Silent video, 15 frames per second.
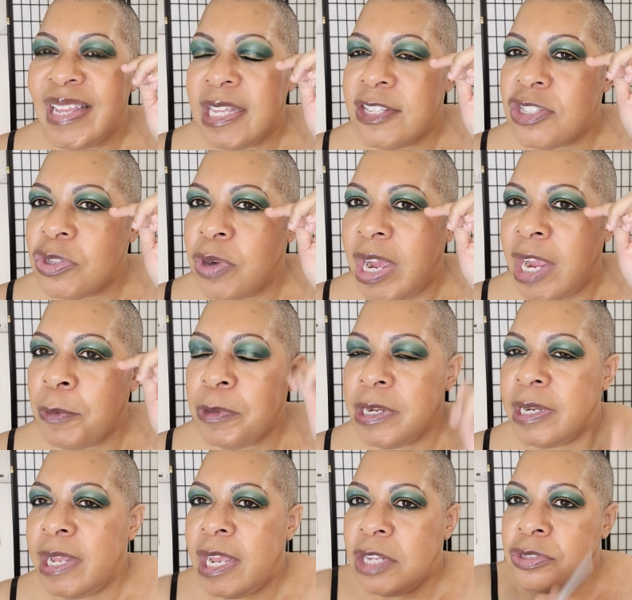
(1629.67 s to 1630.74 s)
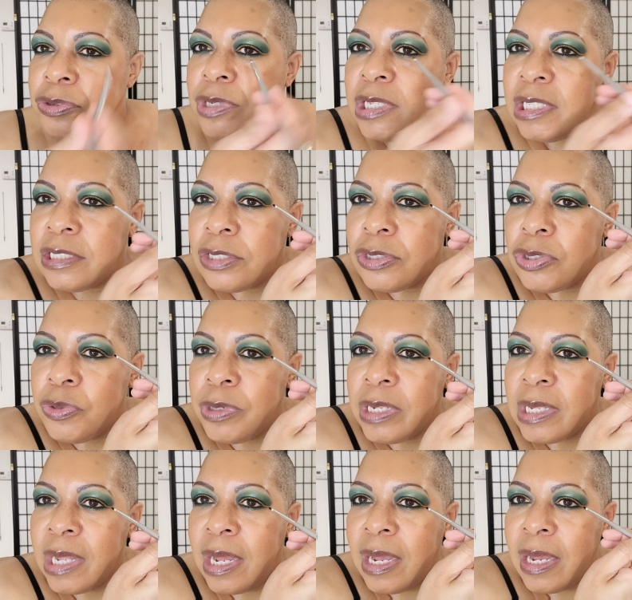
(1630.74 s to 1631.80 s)
And so I would naturally just do a
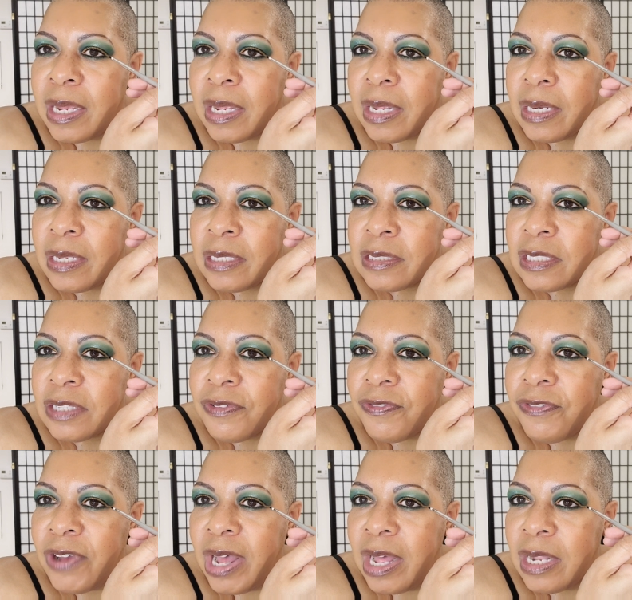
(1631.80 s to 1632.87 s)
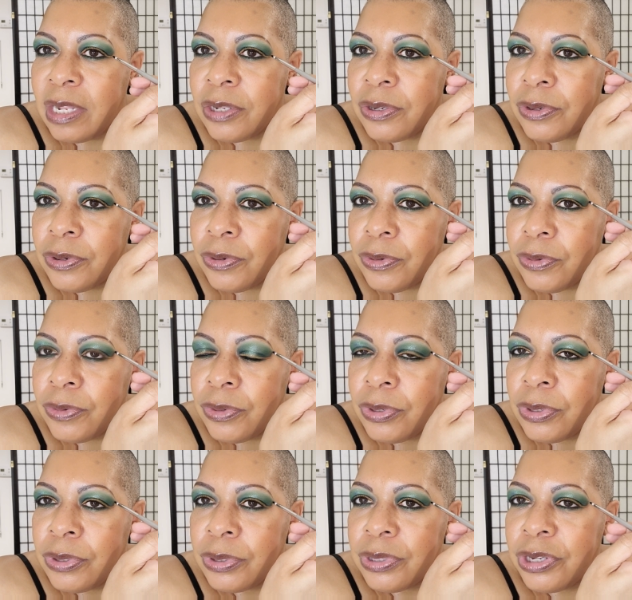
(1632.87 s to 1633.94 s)
line and just follow
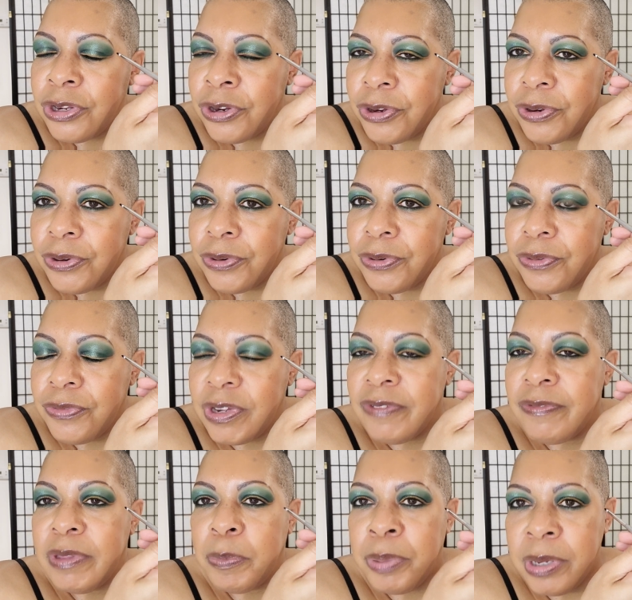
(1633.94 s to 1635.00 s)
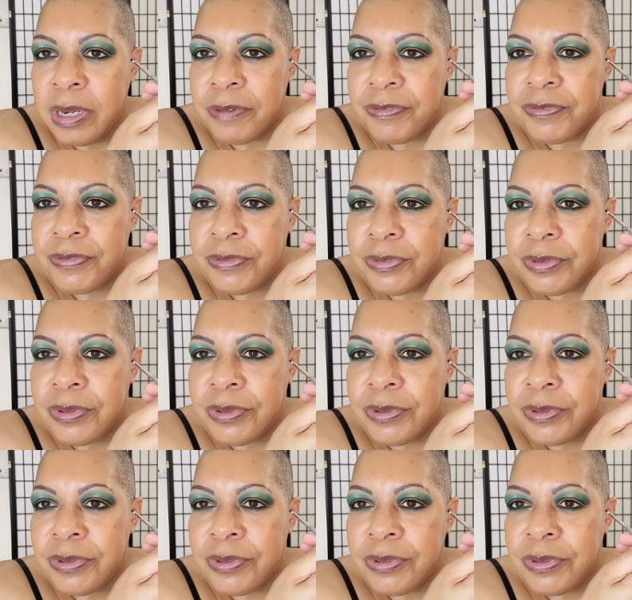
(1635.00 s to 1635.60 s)
the curve of the puff.